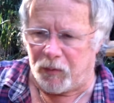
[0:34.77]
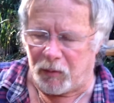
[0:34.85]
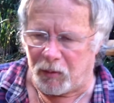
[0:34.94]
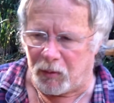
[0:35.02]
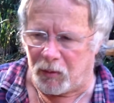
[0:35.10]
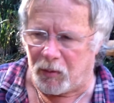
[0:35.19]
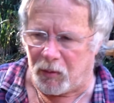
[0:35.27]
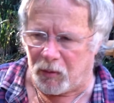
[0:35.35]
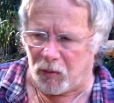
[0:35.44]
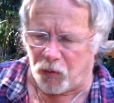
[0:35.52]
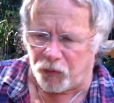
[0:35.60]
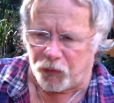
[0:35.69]

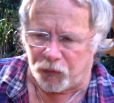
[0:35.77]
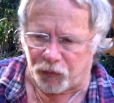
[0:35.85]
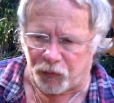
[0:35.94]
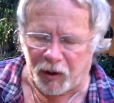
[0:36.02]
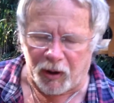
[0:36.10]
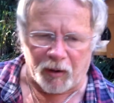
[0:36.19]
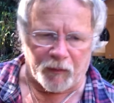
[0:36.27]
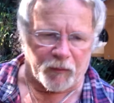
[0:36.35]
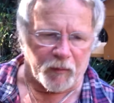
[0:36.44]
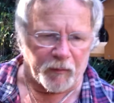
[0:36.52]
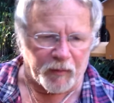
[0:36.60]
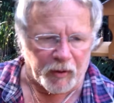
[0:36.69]
and lots of
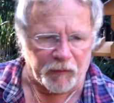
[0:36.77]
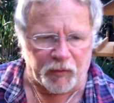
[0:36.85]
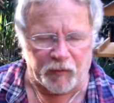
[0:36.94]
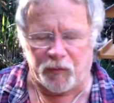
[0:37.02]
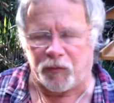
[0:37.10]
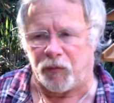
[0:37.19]
trees and ditches,